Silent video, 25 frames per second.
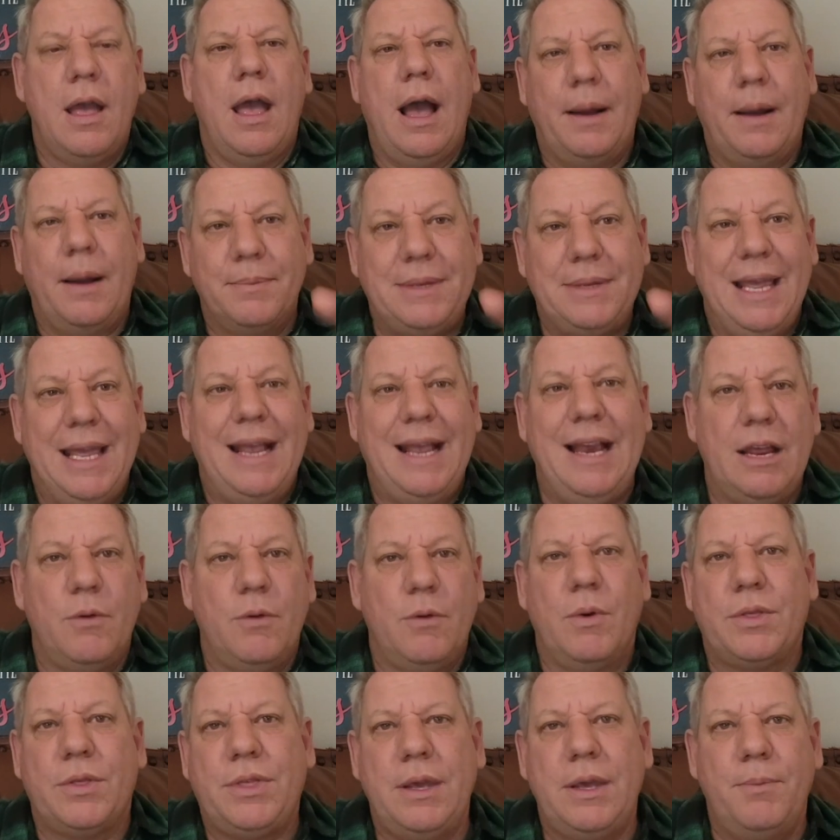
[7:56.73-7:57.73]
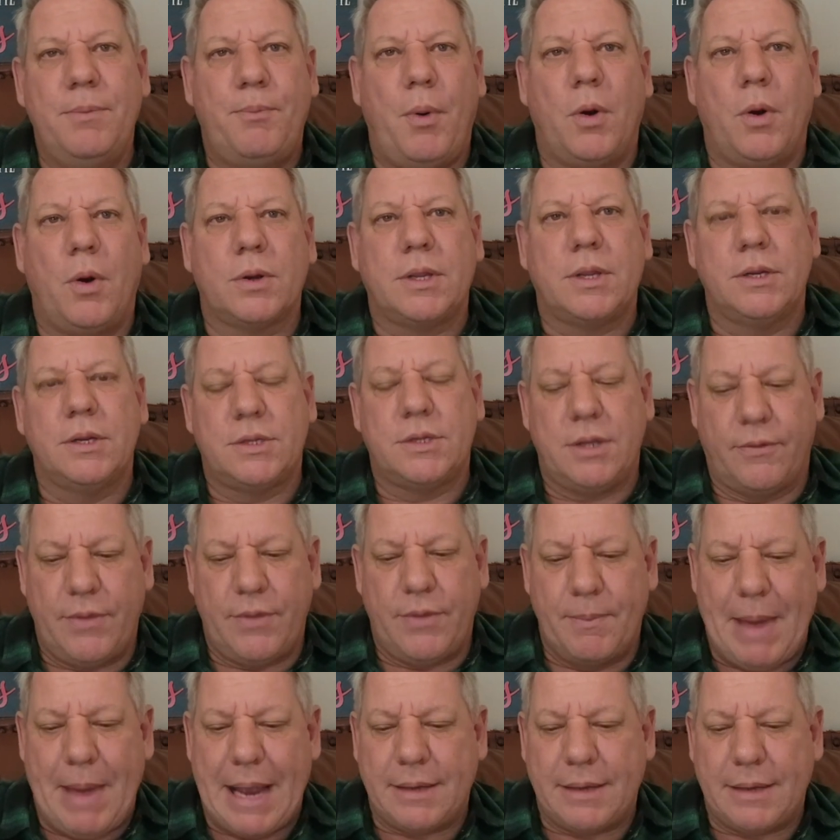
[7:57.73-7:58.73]
I'm dealing with the importance of the
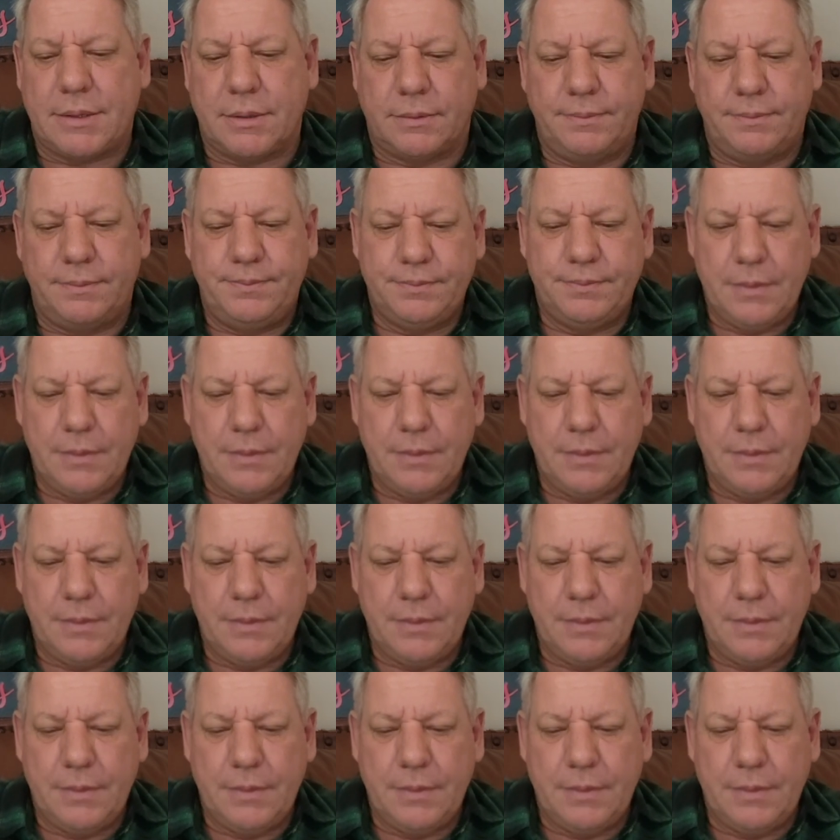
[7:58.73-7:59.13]
mantle.